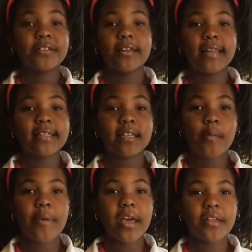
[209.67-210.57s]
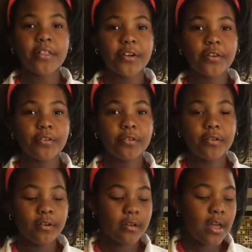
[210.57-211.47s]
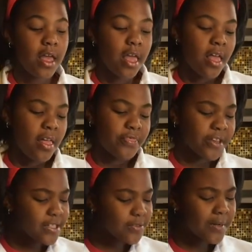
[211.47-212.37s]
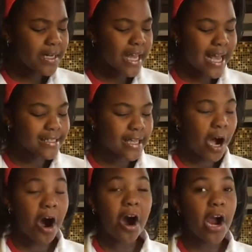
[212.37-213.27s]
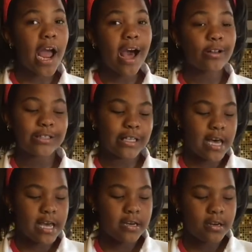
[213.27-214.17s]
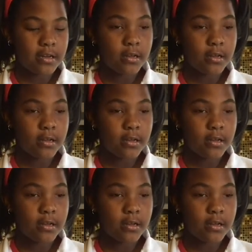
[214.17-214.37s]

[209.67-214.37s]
So let's compare the two. This one has a hard outside.